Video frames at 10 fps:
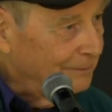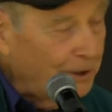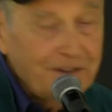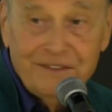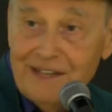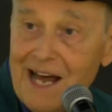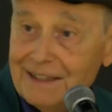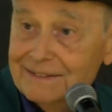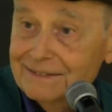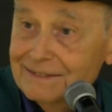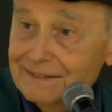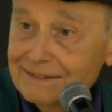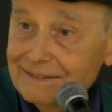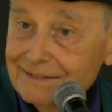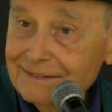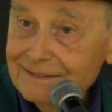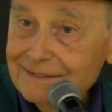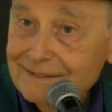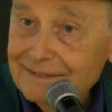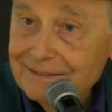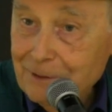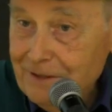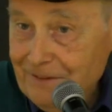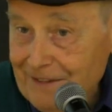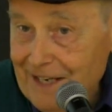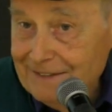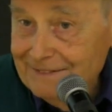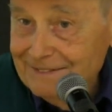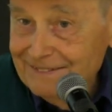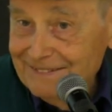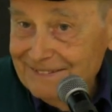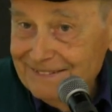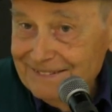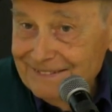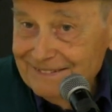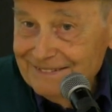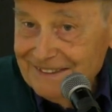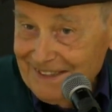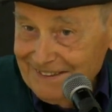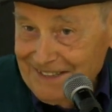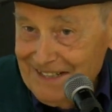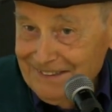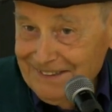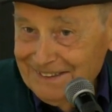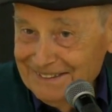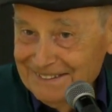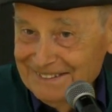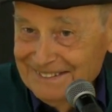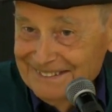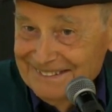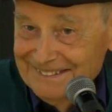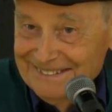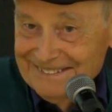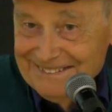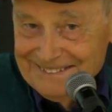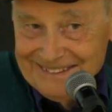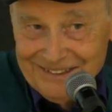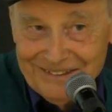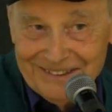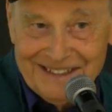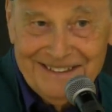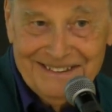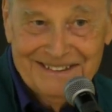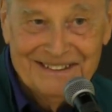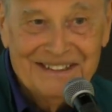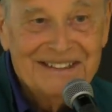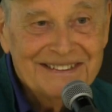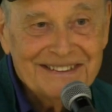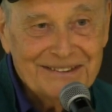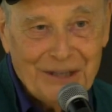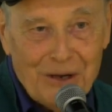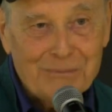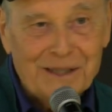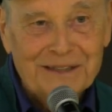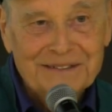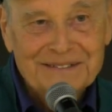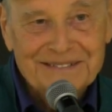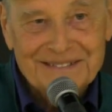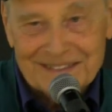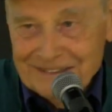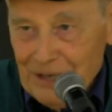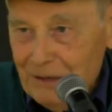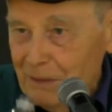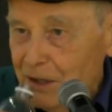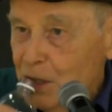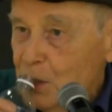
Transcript: What is that? What is that? Is that science? It's not science. That's dogma. It's dogma.